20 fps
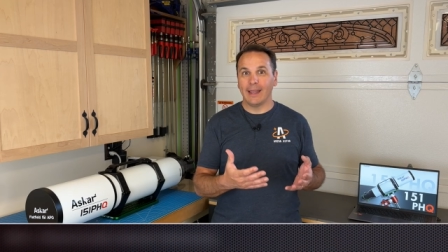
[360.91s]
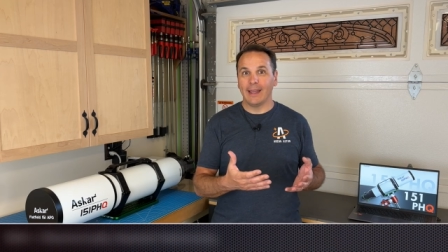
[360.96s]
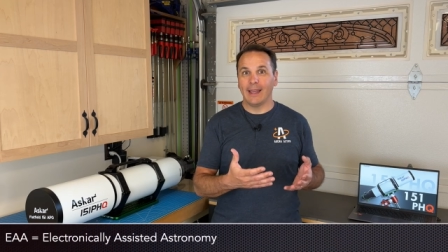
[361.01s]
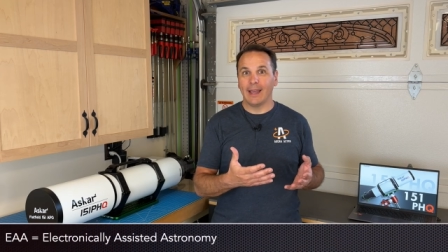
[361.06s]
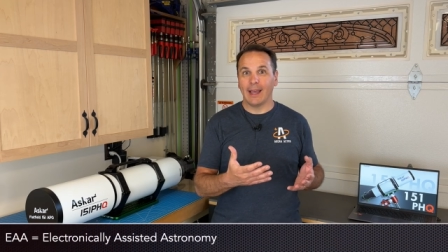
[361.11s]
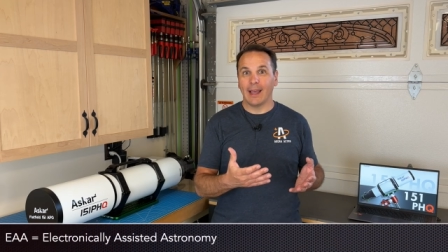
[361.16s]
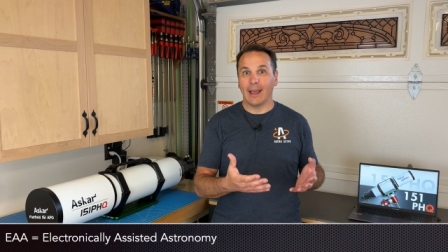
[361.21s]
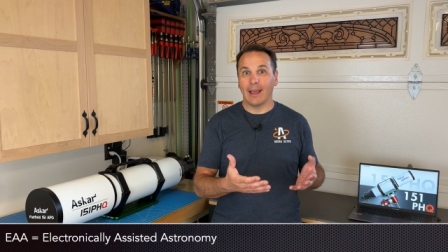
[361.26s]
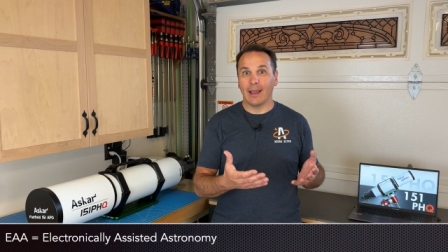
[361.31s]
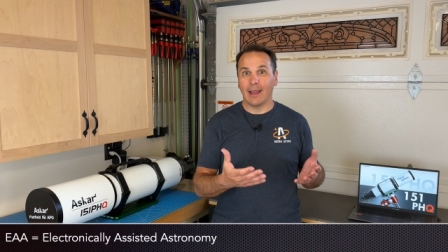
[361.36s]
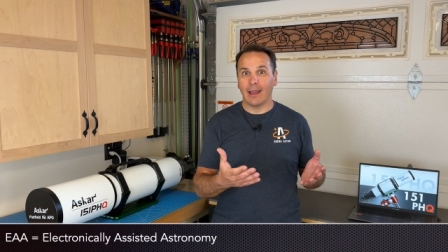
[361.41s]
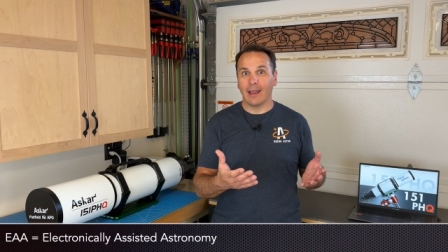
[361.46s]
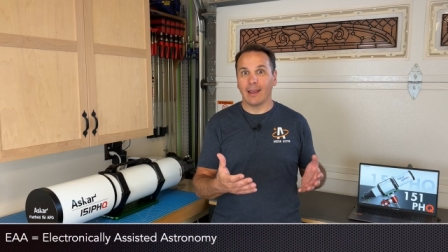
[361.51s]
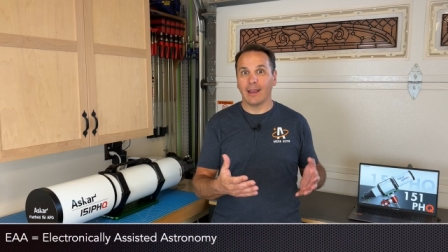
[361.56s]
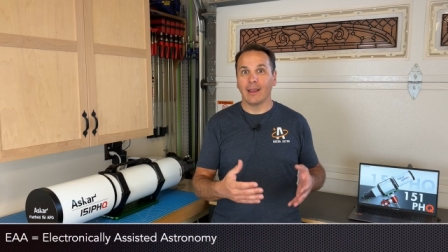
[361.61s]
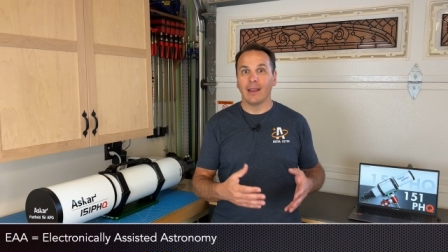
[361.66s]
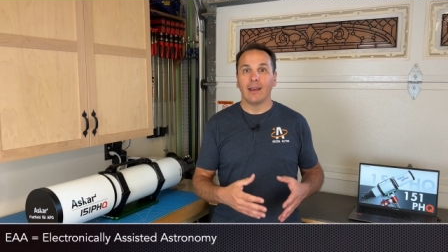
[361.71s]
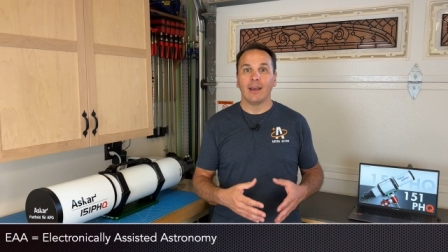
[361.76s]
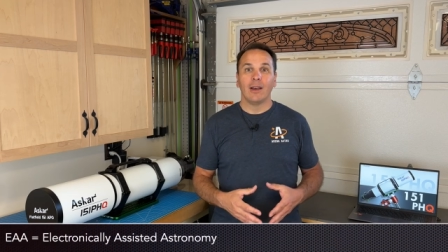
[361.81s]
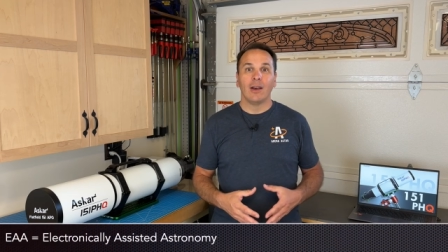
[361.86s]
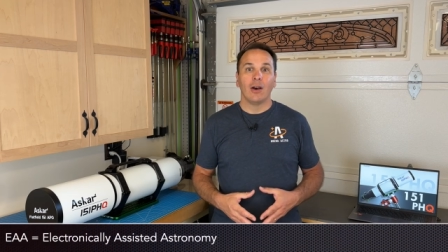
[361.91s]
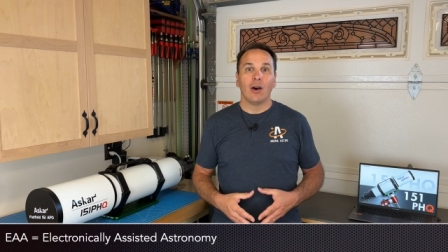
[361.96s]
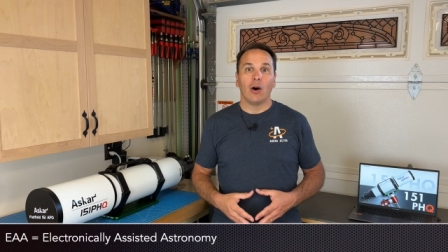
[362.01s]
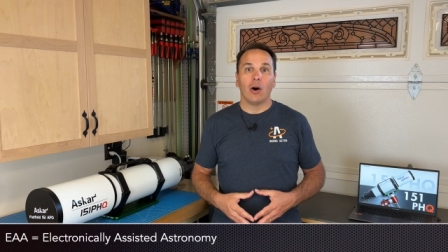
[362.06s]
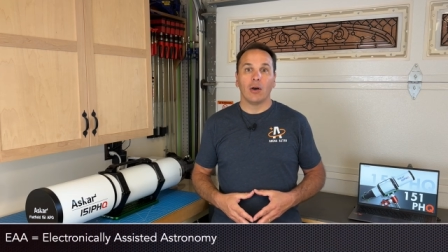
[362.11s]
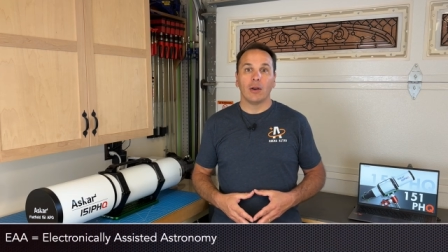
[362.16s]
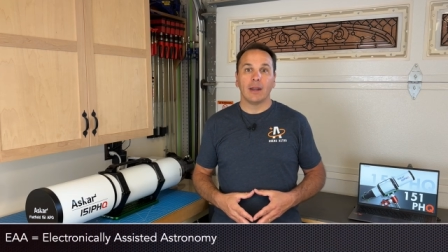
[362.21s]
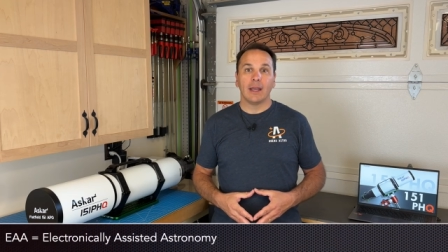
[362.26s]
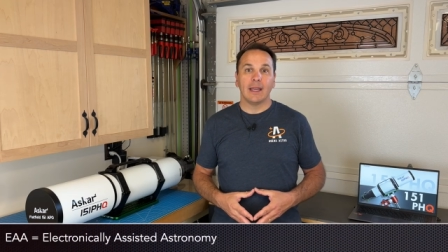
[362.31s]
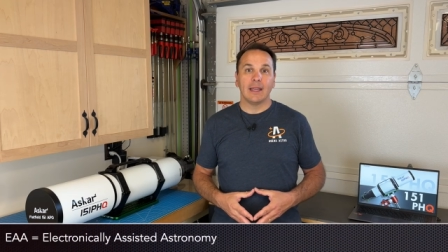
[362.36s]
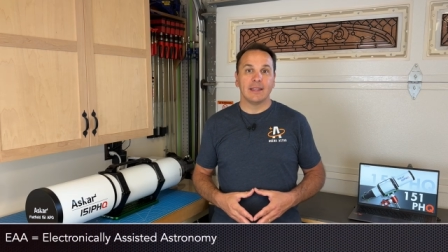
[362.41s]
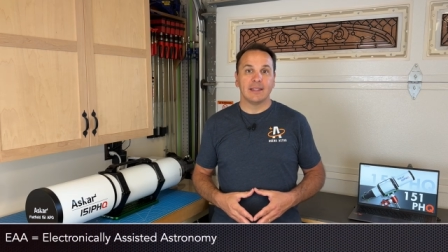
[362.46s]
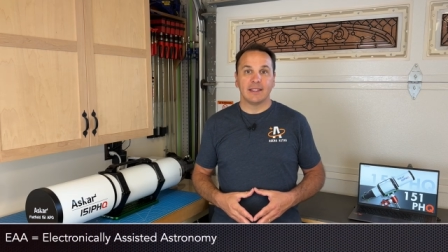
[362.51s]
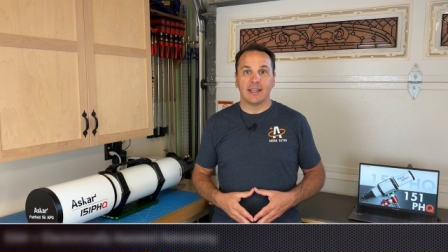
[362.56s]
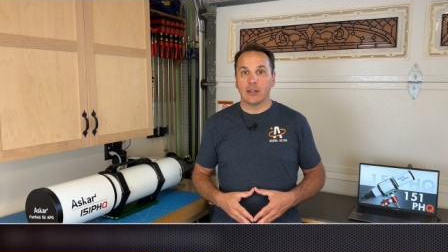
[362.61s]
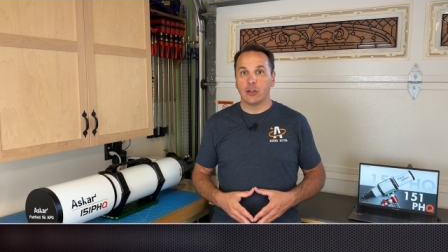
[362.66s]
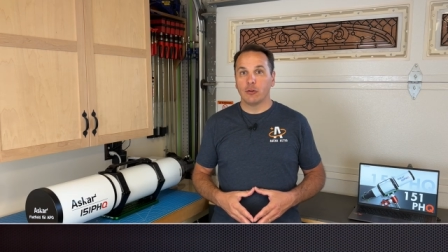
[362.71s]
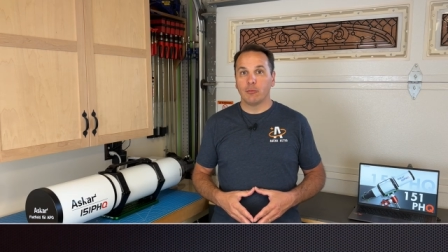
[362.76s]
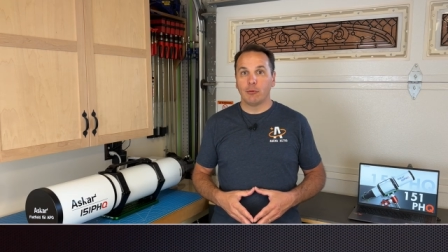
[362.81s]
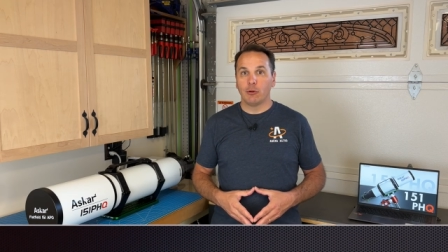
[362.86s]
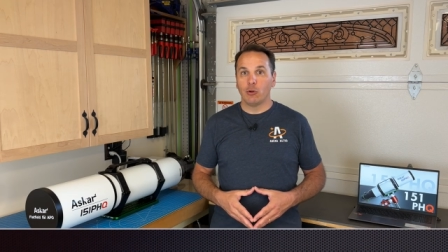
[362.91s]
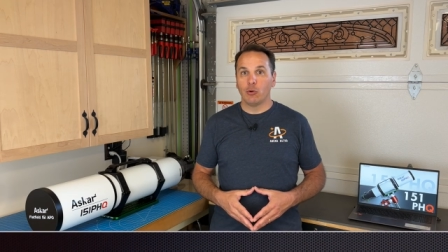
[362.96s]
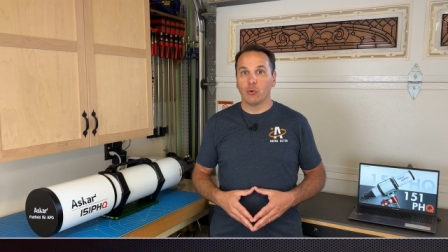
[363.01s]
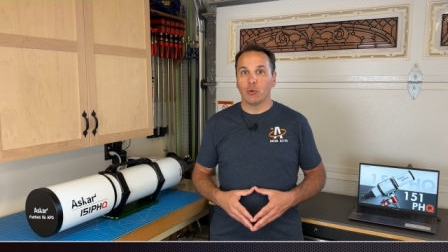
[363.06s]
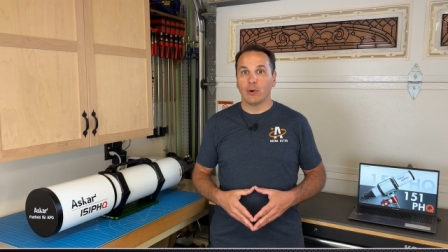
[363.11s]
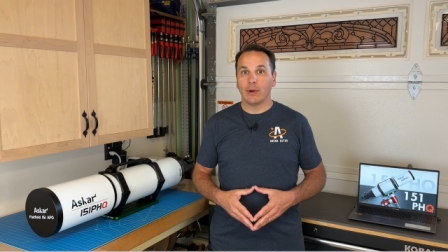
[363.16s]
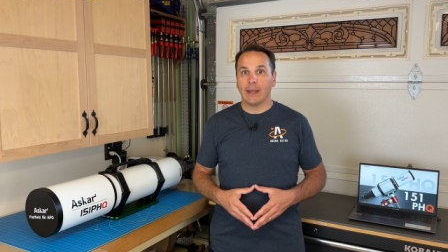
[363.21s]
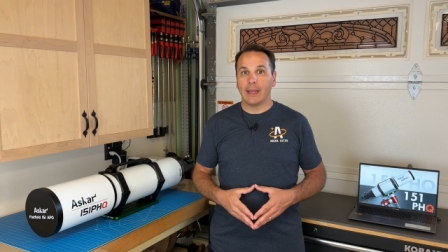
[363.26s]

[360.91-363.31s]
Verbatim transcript: EAA, on a ZWO